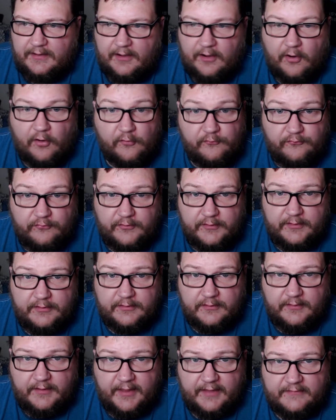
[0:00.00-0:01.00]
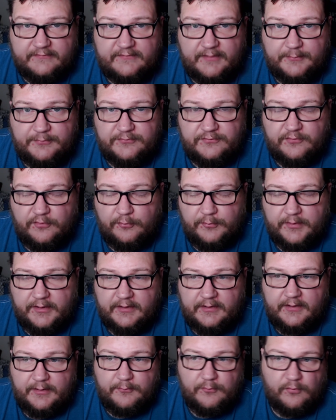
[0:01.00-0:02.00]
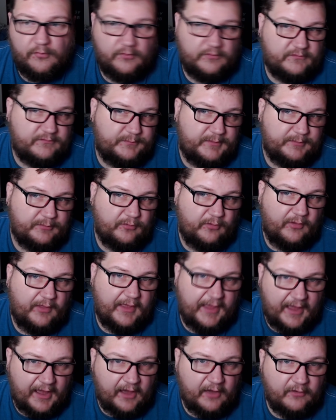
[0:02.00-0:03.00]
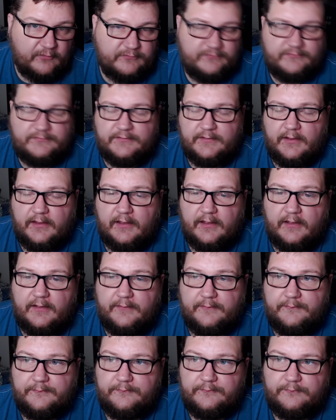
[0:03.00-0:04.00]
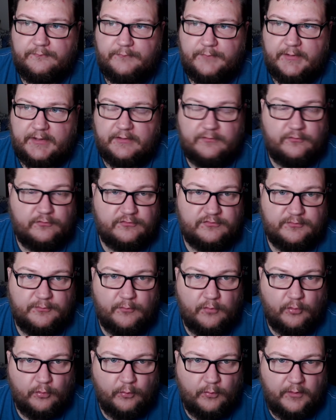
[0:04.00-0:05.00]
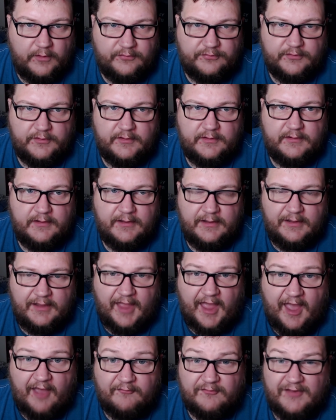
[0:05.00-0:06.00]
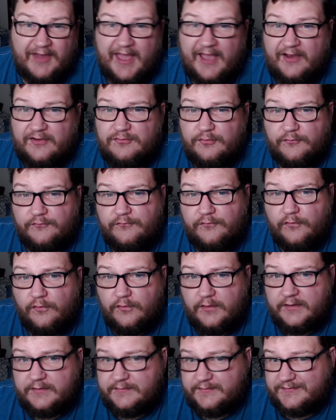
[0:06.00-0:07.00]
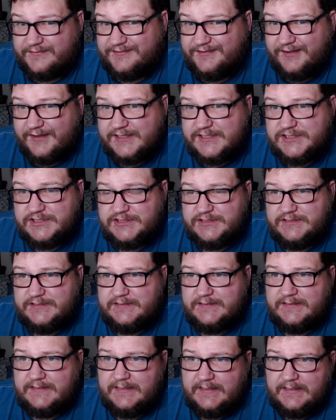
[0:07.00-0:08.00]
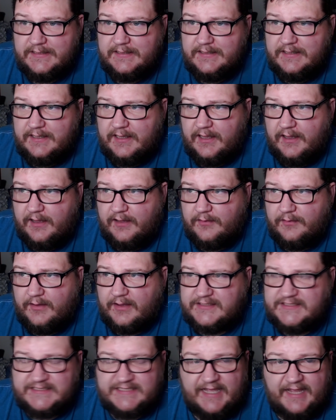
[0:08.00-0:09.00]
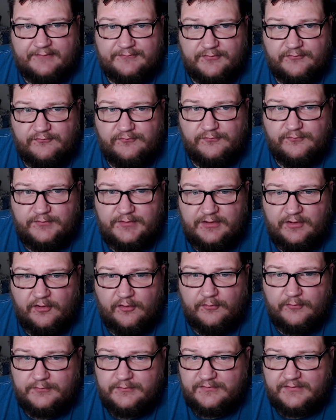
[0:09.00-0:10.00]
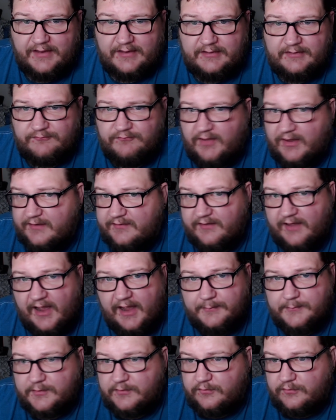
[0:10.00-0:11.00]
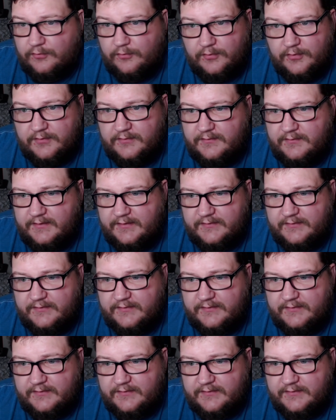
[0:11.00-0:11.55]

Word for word: Uh, hopefully, the next episode we can get more people out. Um, we can do some more with it. Have an actual full-on discussion. Uh, I just have to, you know, just have to find time to do it.